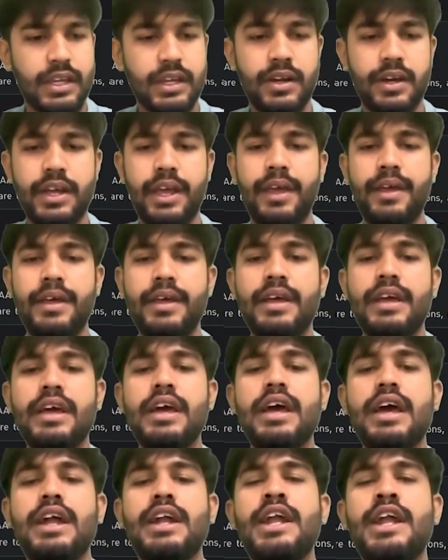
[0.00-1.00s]
Okay,
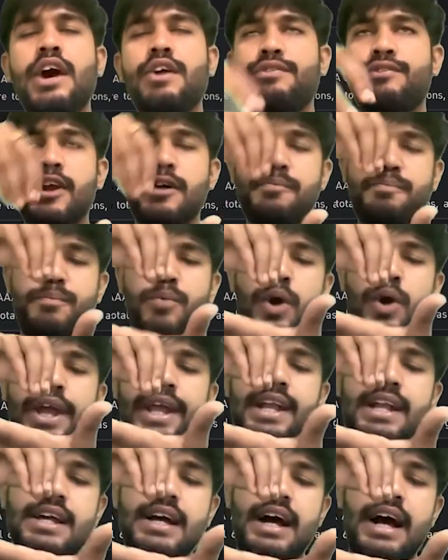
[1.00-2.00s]
now from
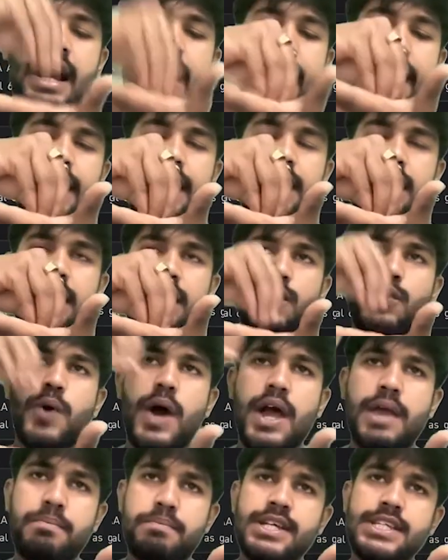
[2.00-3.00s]
point I to
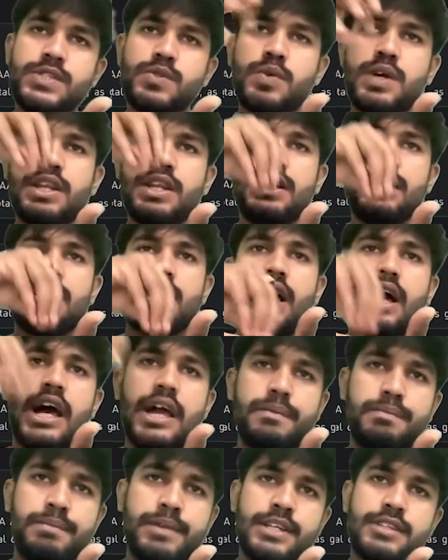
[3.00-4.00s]
I plus one,
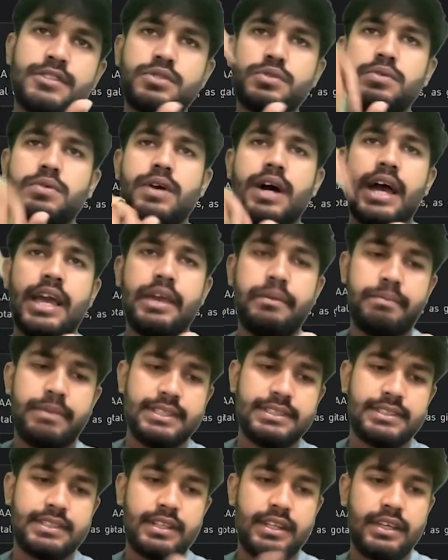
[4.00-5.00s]
I plus two, I
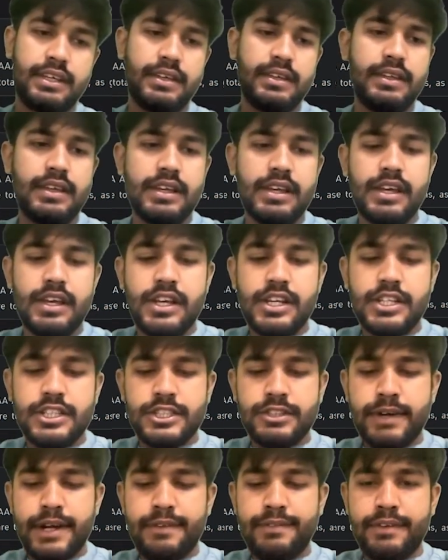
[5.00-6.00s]
plus three.
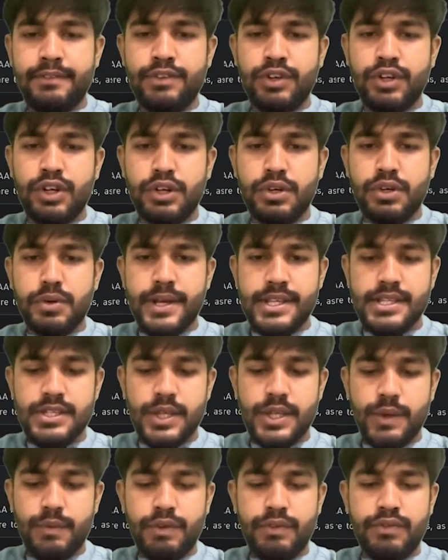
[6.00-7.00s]
So what we would do is
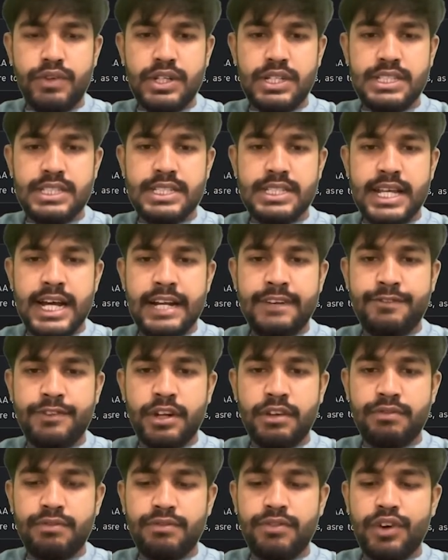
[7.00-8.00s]
we would start
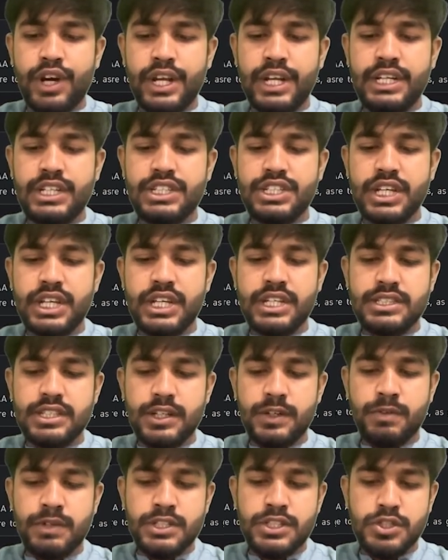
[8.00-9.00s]
from for in j is
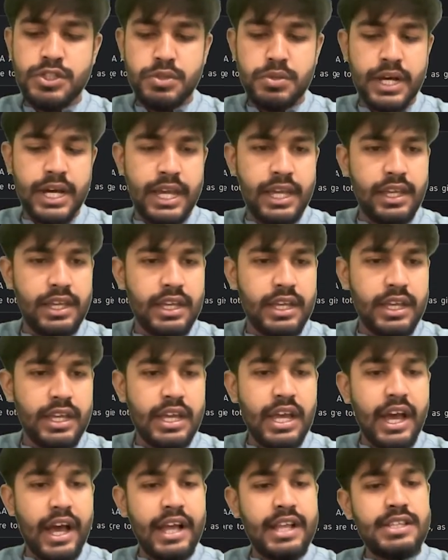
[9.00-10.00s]
equals to I
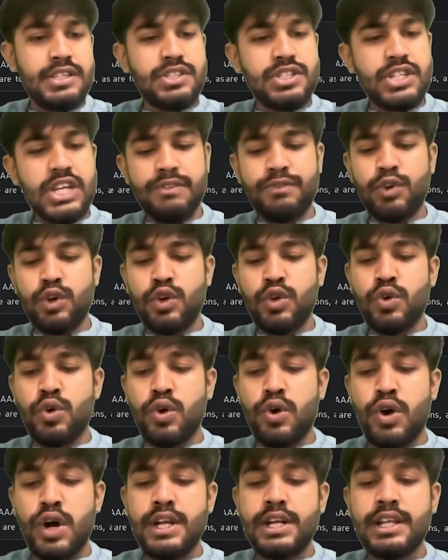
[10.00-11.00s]
and j would
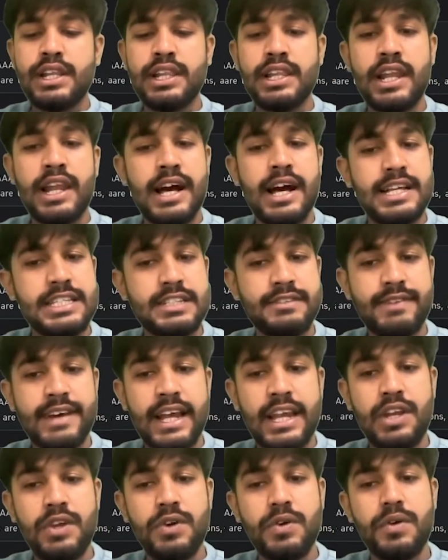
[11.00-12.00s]
go on till the last
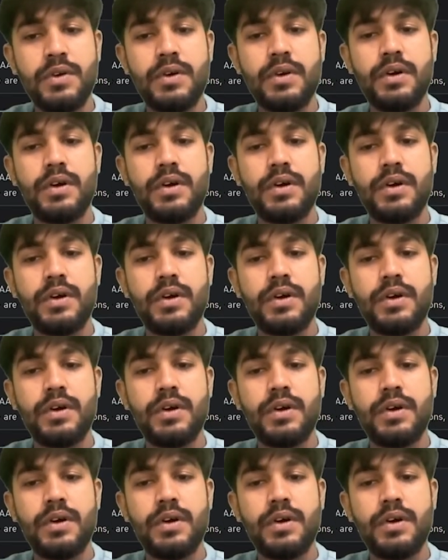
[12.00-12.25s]
value.